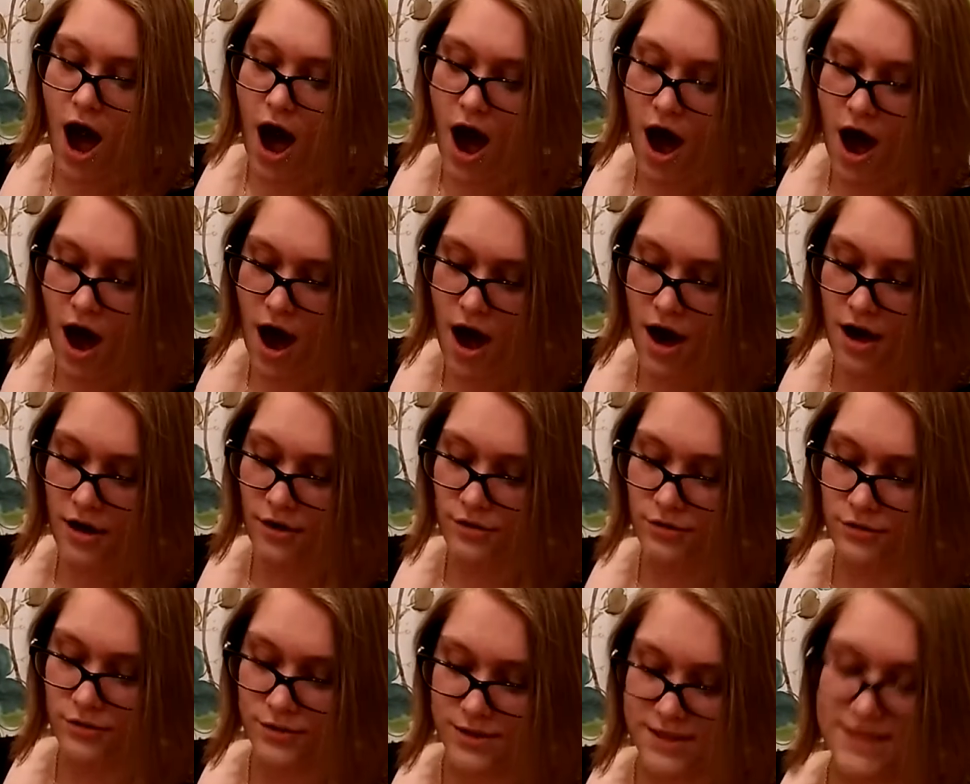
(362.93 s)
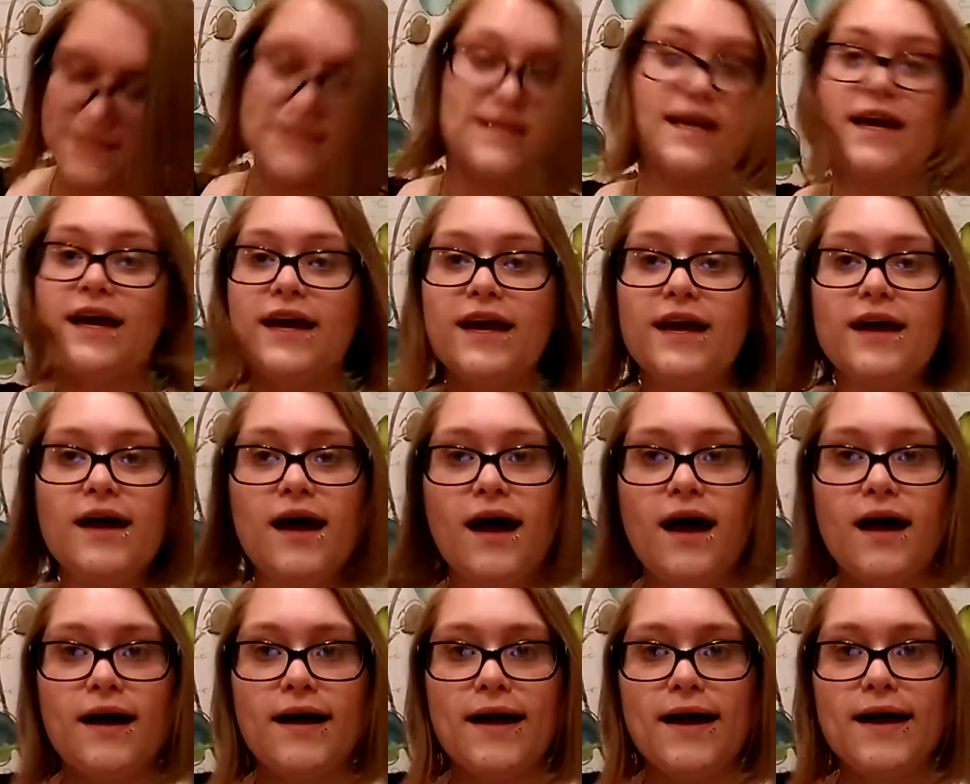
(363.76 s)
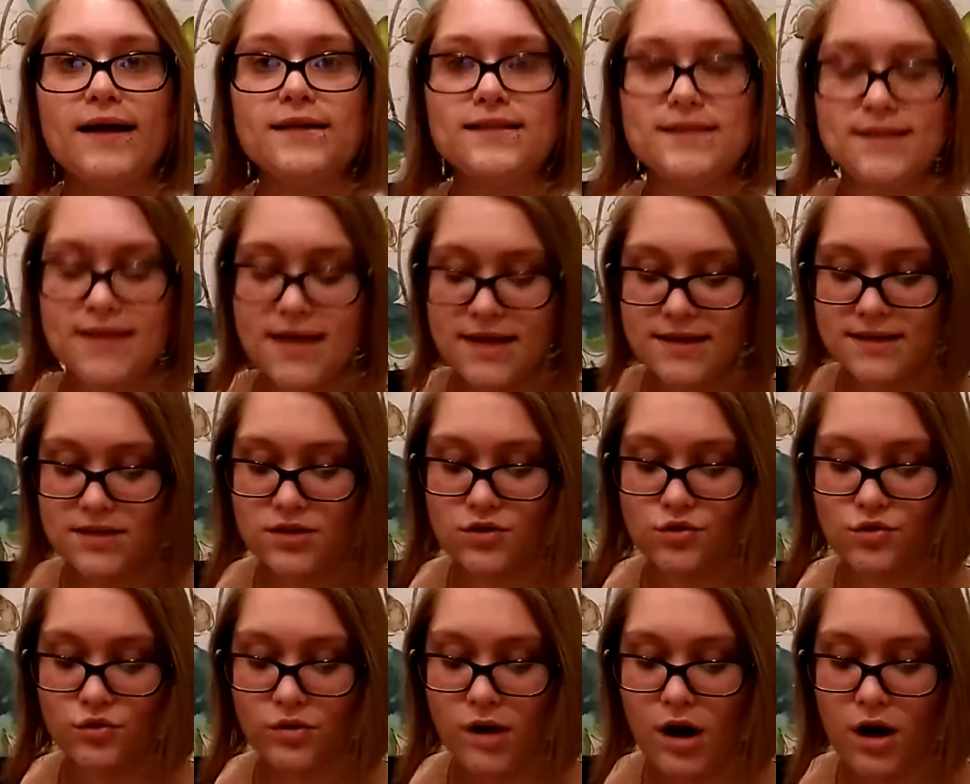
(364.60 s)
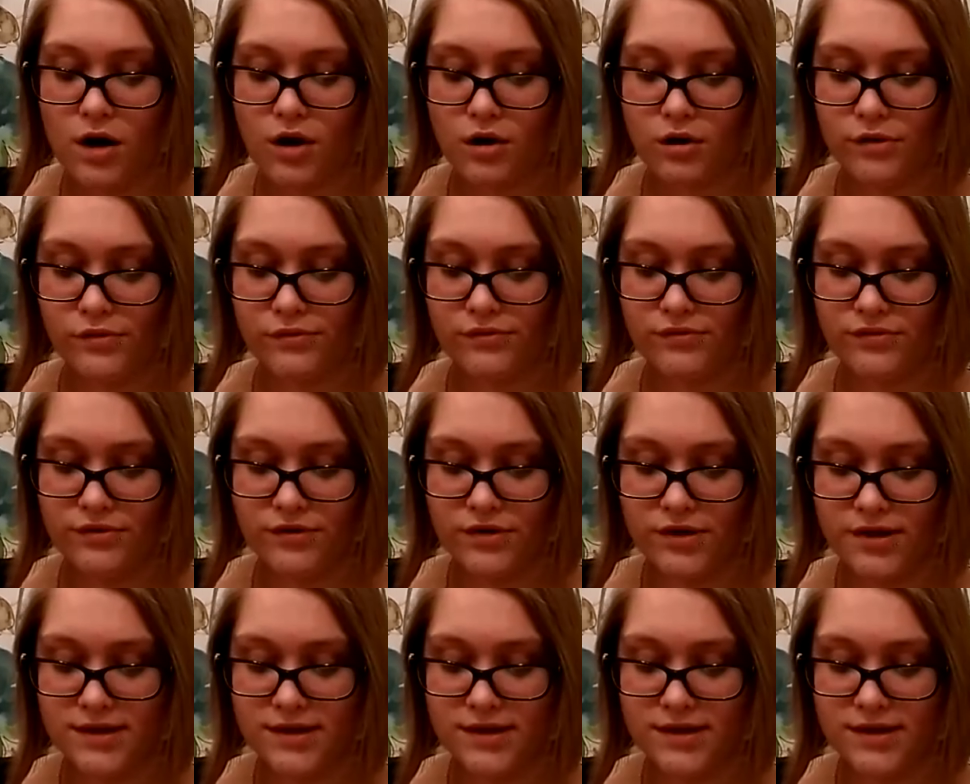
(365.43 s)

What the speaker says: Oh, see? It says Grove